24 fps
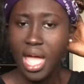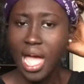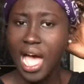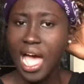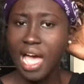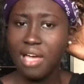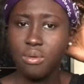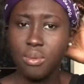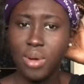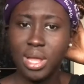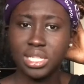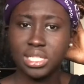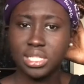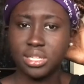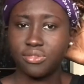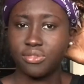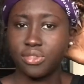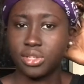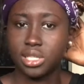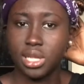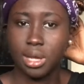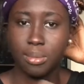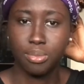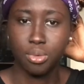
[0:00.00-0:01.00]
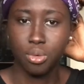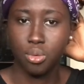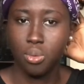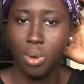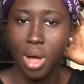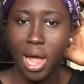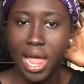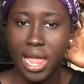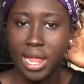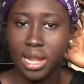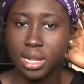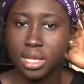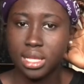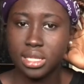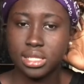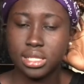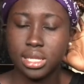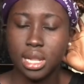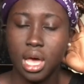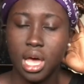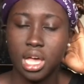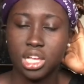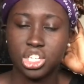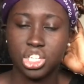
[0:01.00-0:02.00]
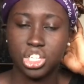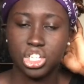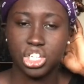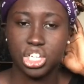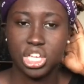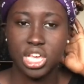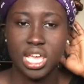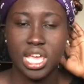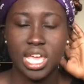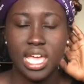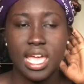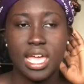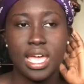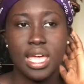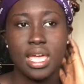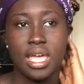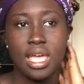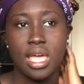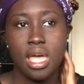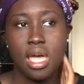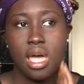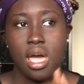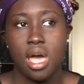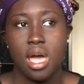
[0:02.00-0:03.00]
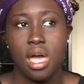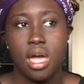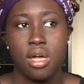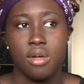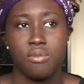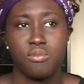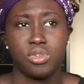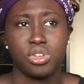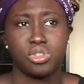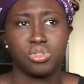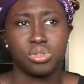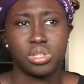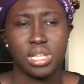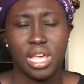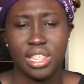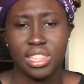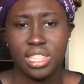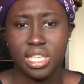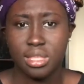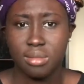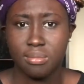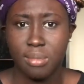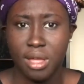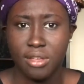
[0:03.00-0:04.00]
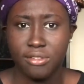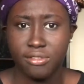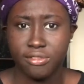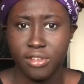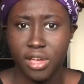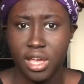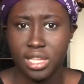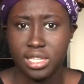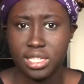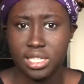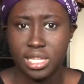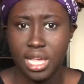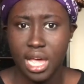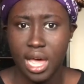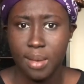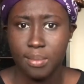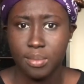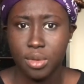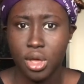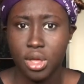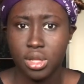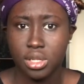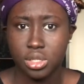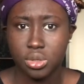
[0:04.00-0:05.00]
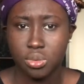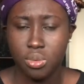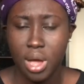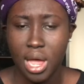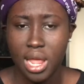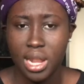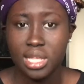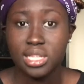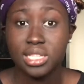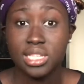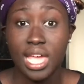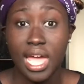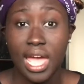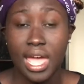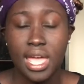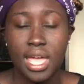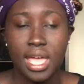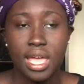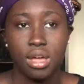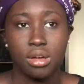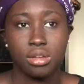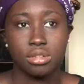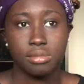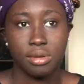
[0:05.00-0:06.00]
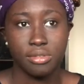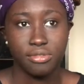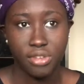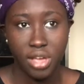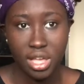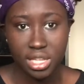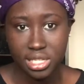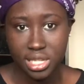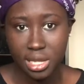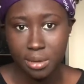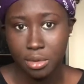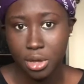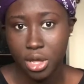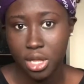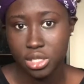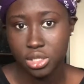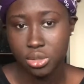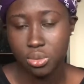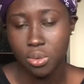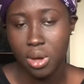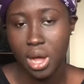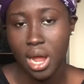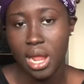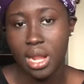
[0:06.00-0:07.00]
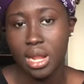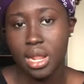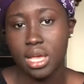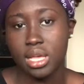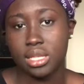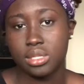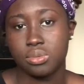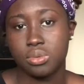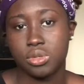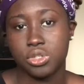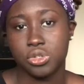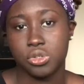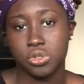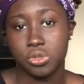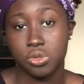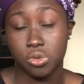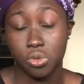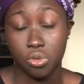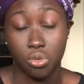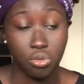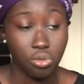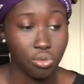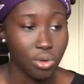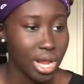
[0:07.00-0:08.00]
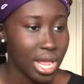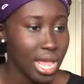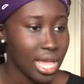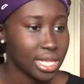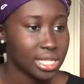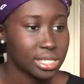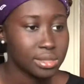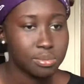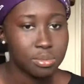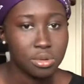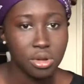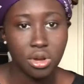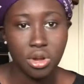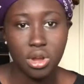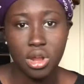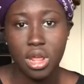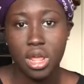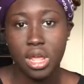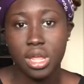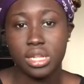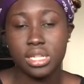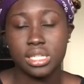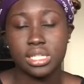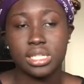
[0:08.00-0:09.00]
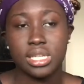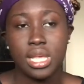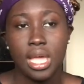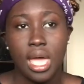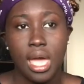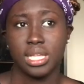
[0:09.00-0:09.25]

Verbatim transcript: I went to, for example, Wireless last year, um, which was I think my first time going to Wireless. Yeah, it was my first time going to Wireless, which was a great experience.